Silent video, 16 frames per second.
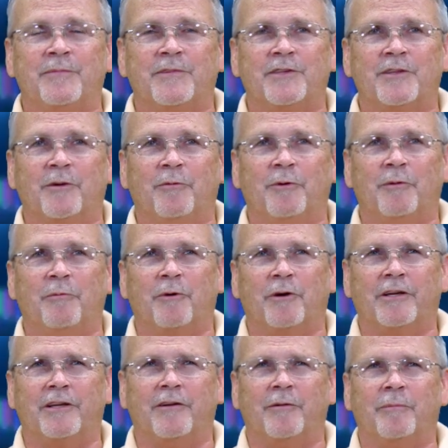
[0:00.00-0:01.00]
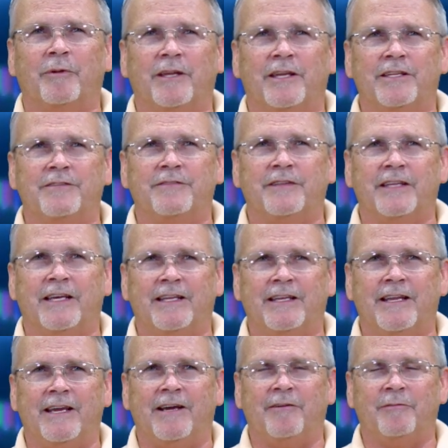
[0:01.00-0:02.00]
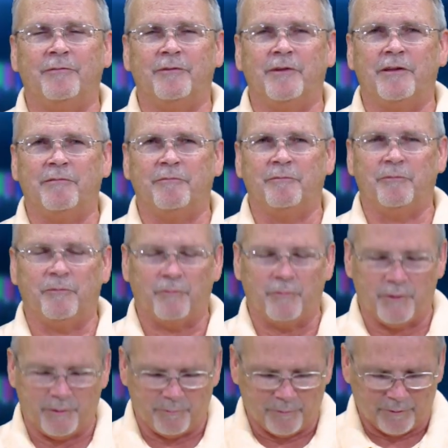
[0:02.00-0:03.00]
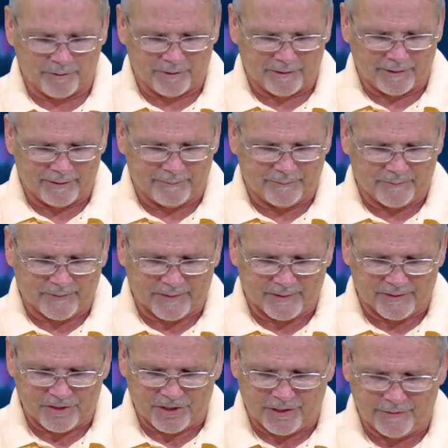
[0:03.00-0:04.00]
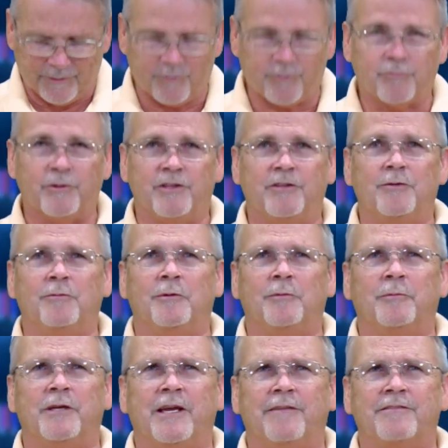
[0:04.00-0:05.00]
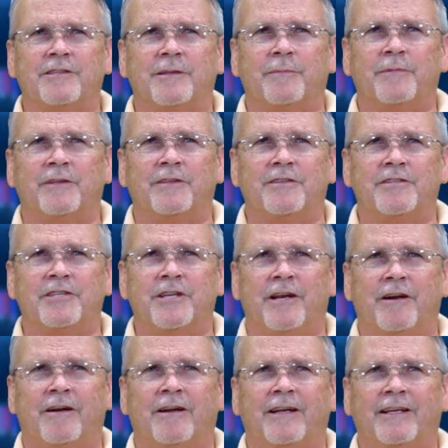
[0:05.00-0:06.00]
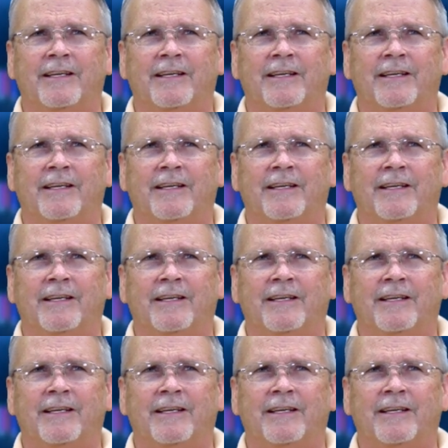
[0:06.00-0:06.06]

So we're working on plans for that now, and we will share those with you when we have something to share.